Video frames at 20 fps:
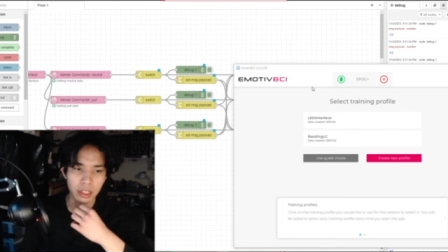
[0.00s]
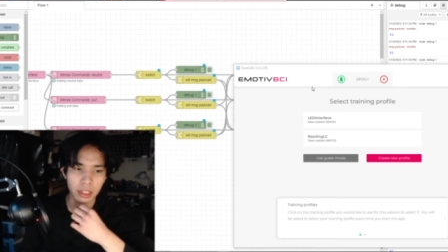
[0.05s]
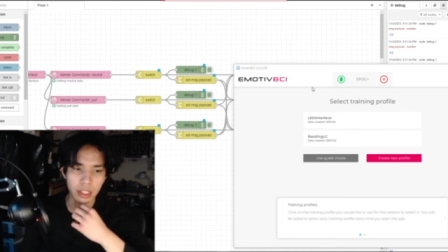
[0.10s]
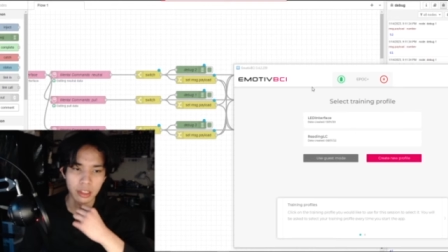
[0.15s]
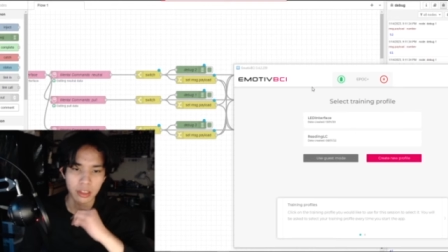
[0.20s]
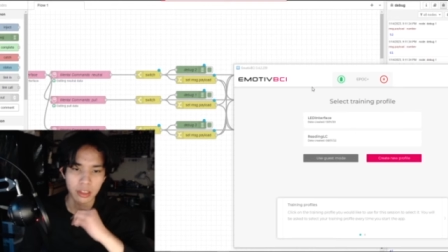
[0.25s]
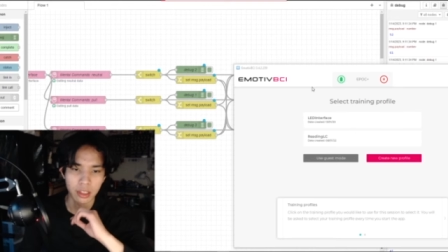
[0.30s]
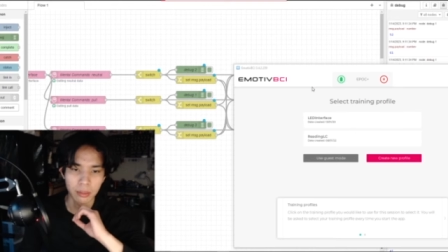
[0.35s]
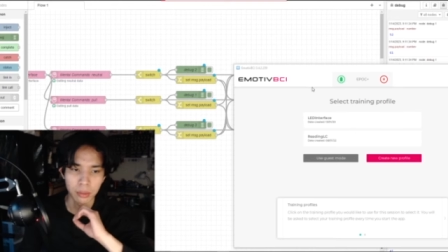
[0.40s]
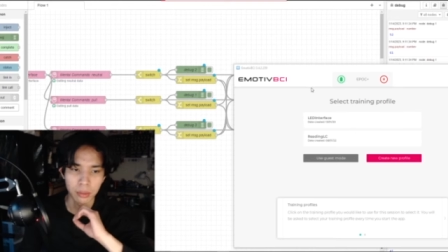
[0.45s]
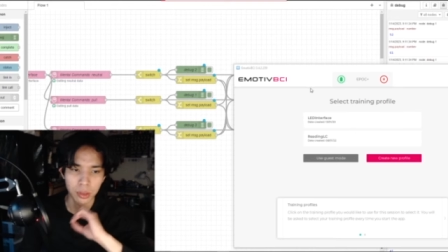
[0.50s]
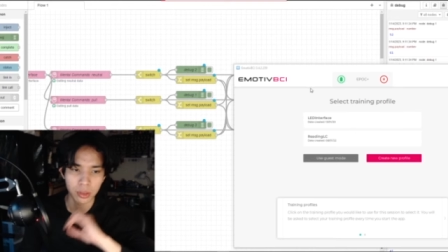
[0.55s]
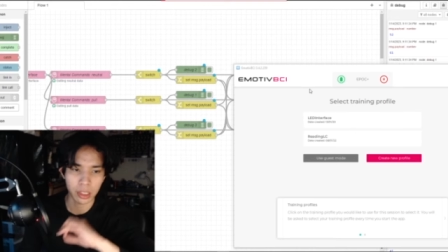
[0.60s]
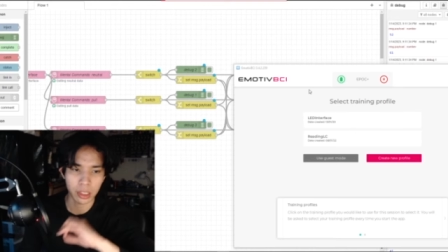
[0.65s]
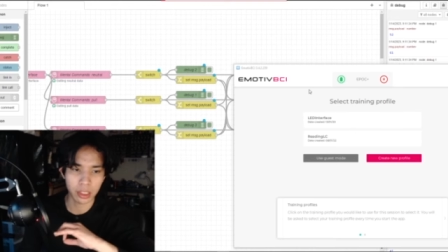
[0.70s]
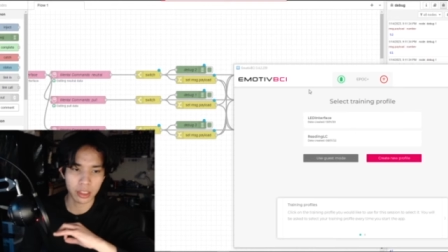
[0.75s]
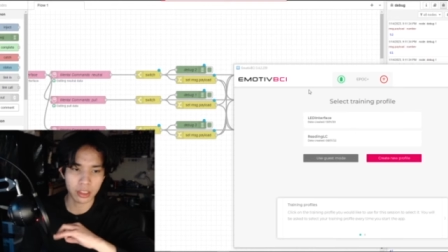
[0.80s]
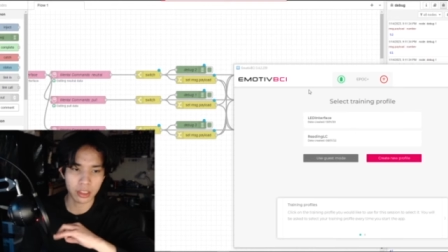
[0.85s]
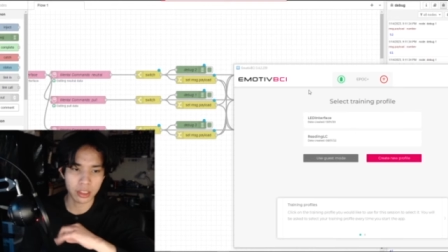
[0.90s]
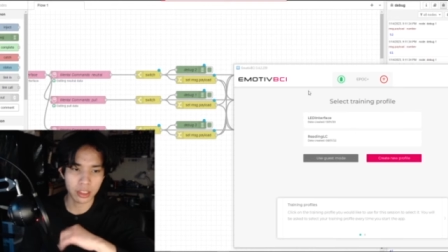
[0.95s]
and the blue
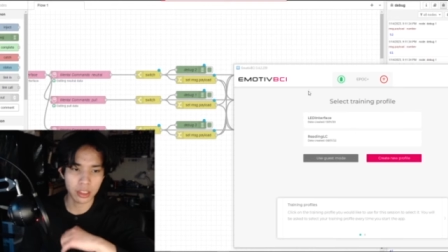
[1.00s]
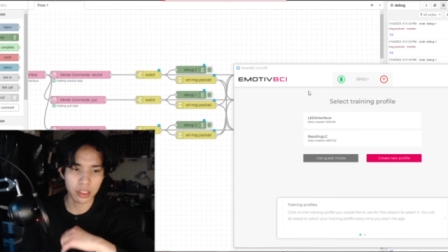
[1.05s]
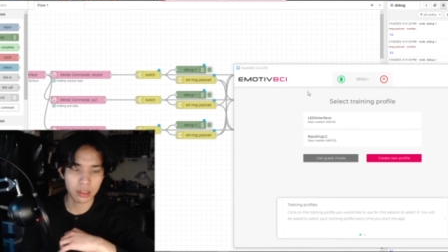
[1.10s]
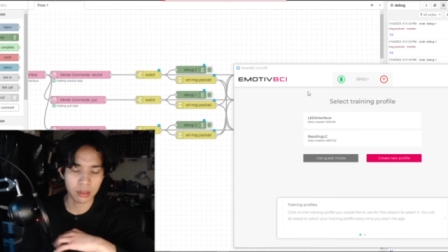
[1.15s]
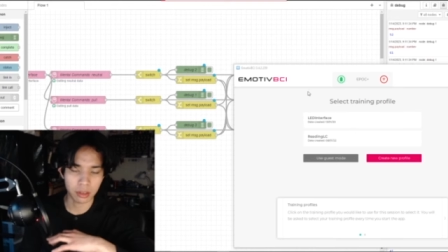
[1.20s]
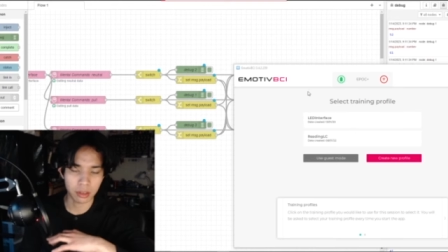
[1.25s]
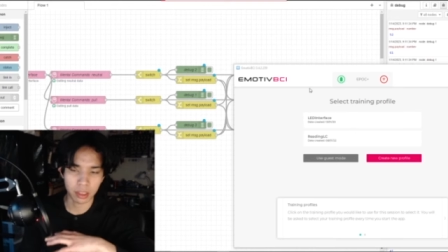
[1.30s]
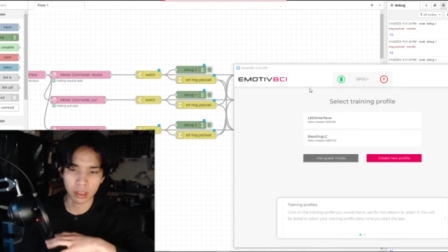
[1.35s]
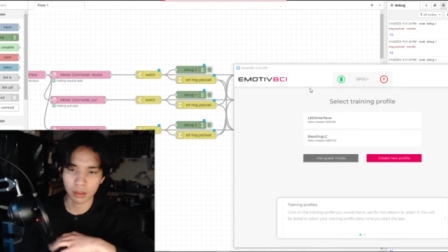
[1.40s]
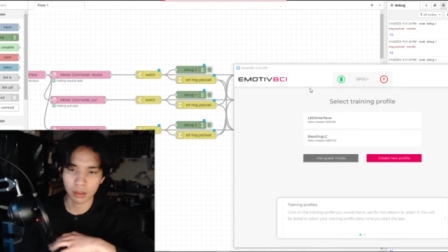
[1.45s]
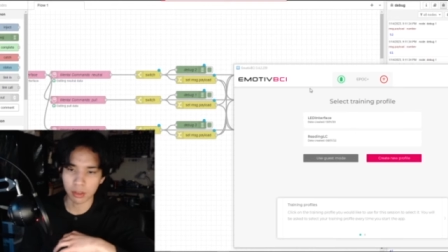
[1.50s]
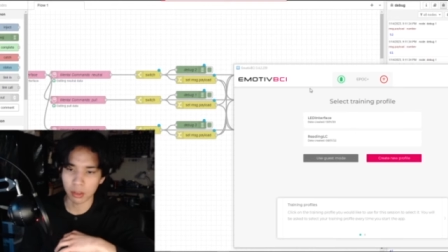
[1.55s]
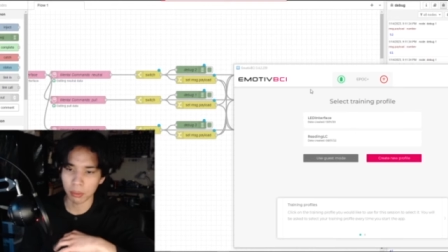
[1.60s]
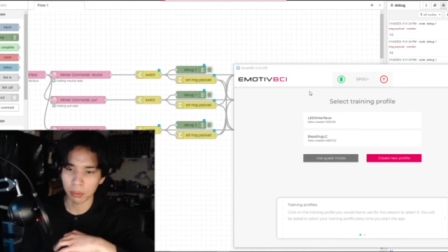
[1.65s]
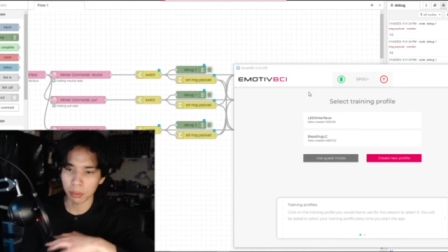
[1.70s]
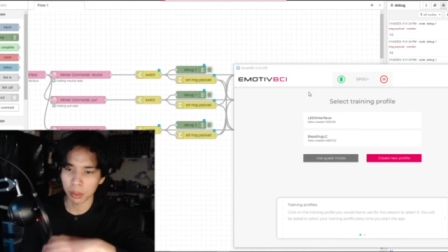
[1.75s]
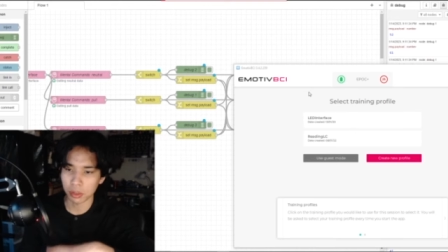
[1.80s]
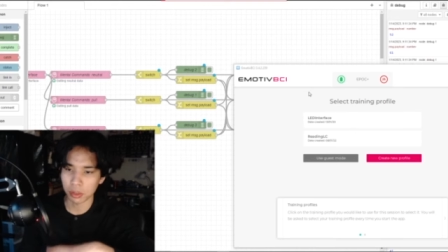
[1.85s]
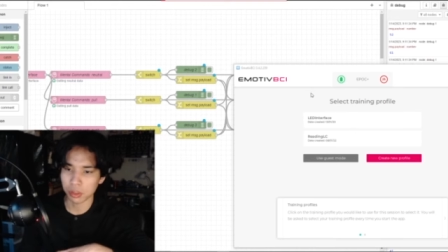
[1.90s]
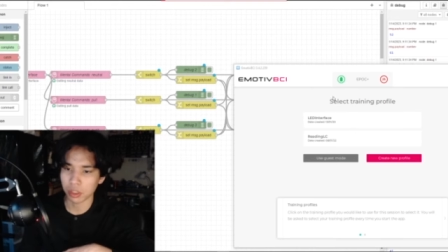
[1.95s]
L E D is linked to the
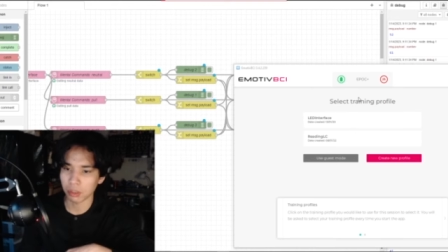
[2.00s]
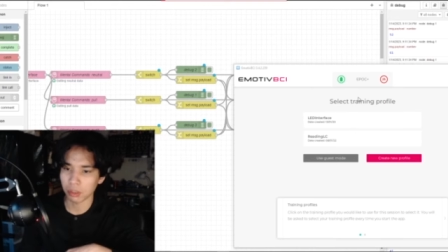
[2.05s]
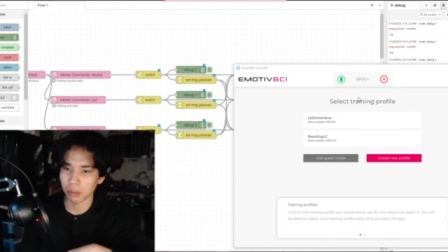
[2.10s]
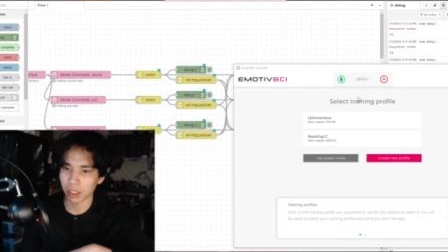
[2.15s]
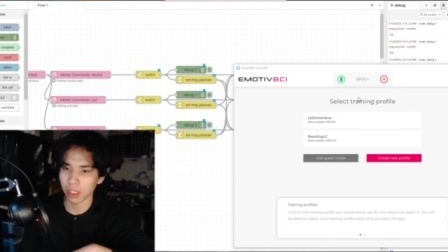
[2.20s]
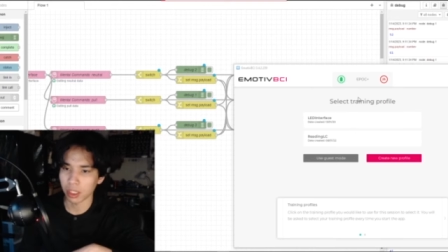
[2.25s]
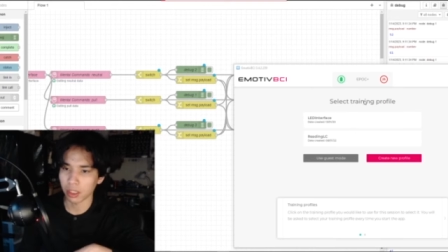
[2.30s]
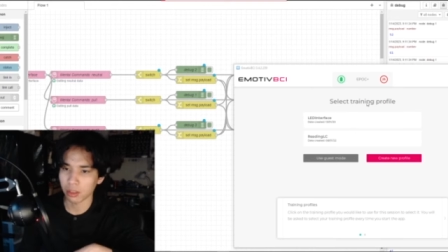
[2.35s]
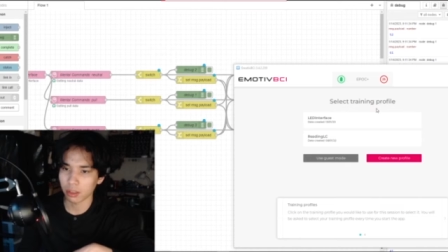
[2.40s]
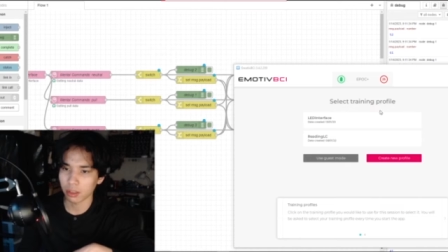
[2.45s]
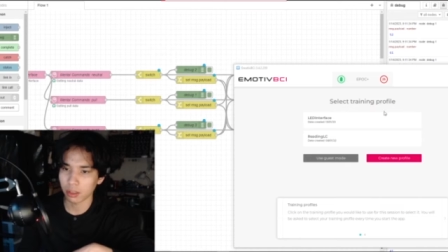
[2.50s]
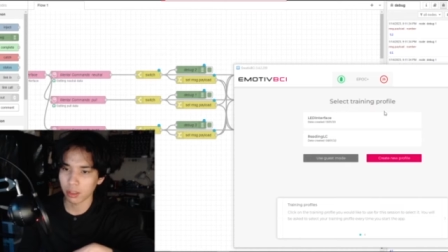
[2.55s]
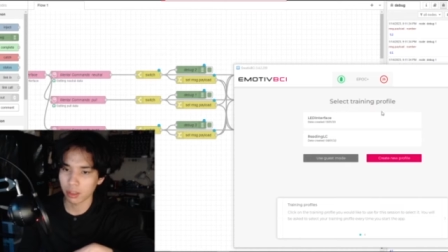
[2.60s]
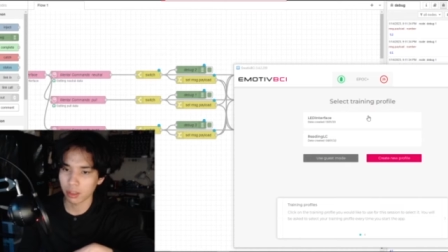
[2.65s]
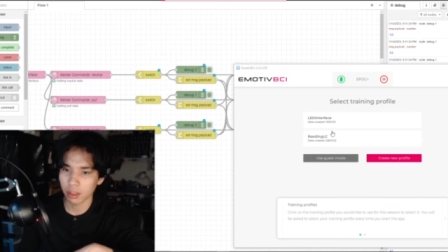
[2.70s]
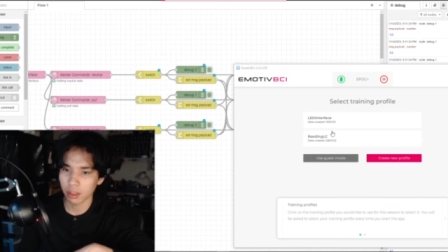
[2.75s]
push command.